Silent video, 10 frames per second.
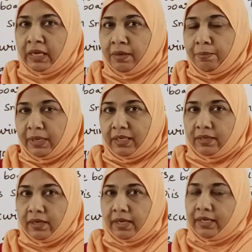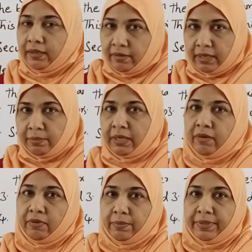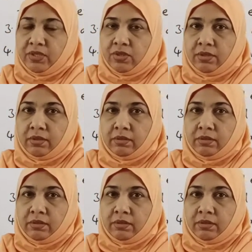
but I can try my level best